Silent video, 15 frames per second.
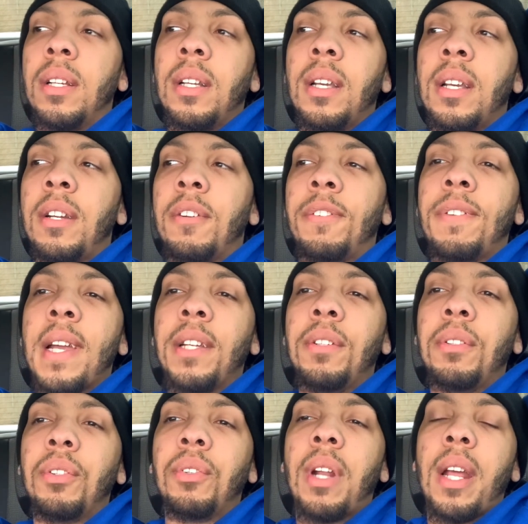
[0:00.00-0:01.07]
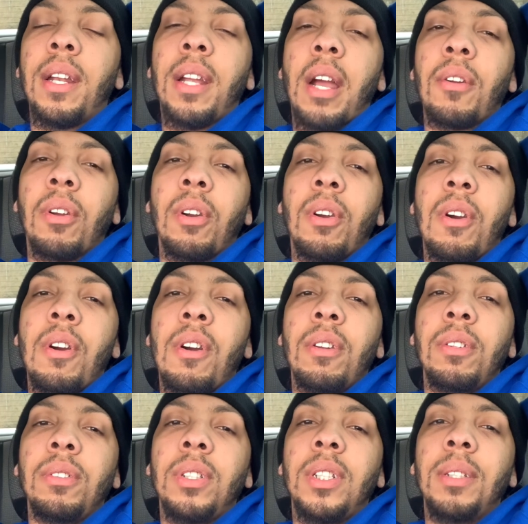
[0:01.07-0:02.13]
And the fact you threw that nigga out the car,
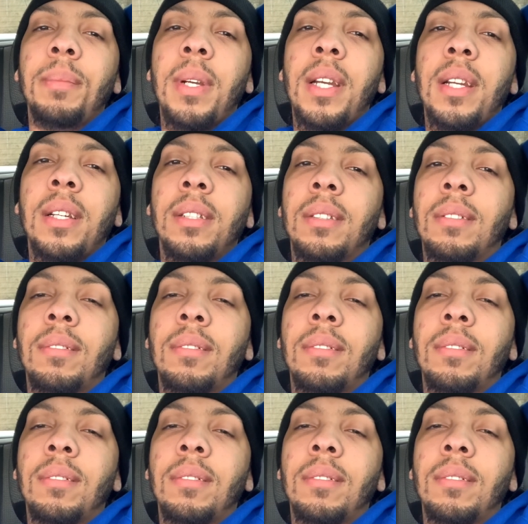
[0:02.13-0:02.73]
Lucci, man.